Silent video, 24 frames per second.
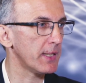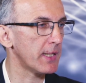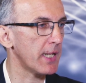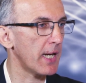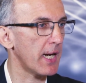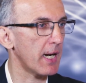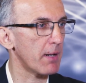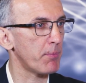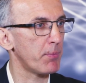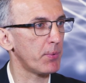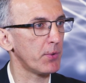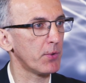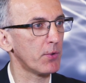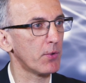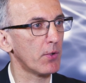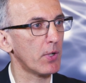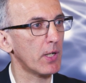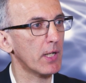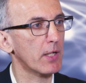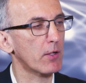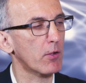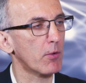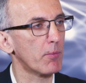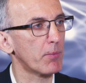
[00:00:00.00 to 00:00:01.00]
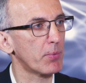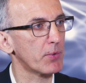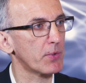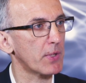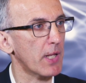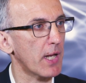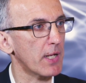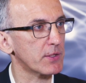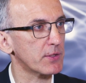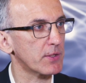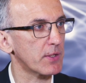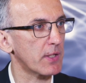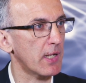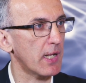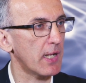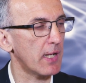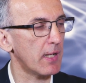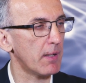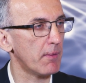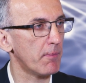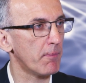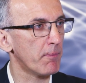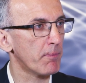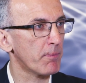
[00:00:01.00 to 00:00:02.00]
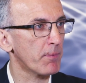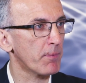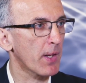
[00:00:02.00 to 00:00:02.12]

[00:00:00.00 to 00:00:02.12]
they are purely computational,